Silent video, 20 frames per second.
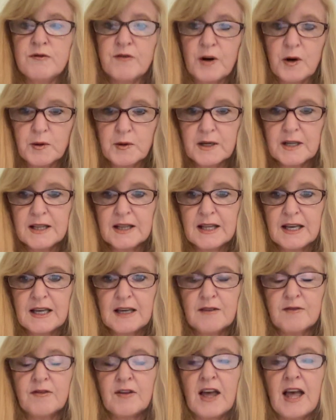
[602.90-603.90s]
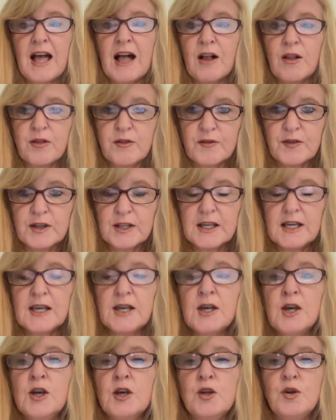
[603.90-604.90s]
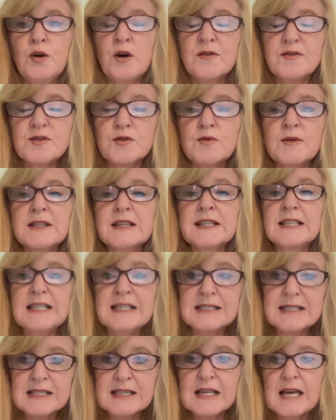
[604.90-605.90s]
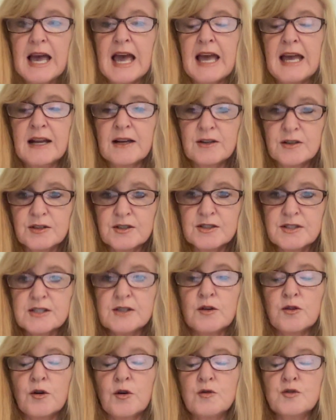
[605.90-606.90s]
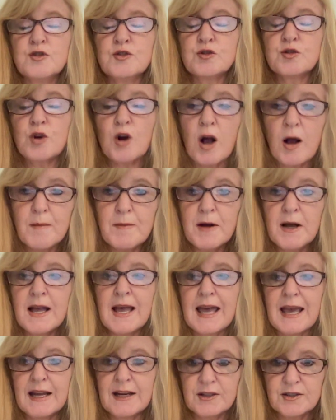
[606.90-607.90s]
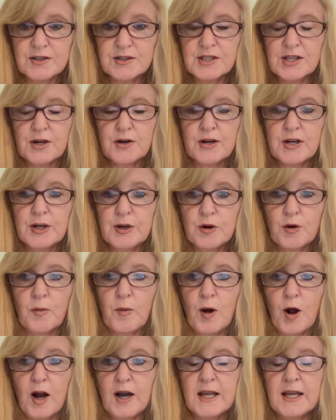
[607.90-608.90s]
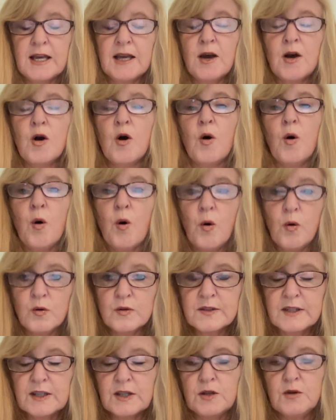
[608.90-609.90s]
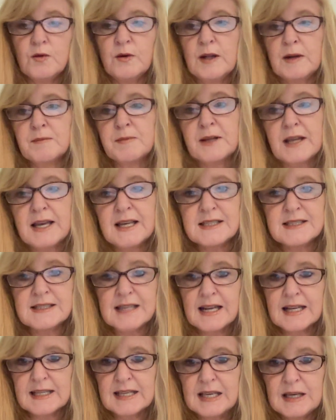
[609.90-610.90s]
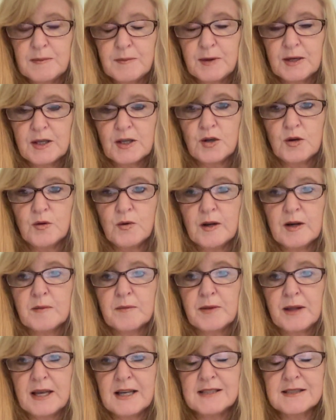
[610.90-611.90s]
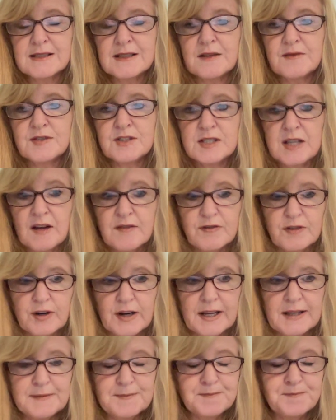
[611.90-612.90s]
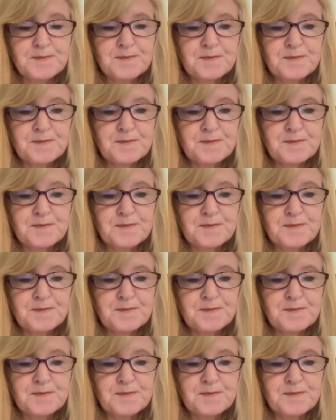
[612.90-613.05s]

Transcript: forward in life healthfully, you have to release the anchors, those trauma anchors that are in your body, holding you in place and keeping you in a place of suffering.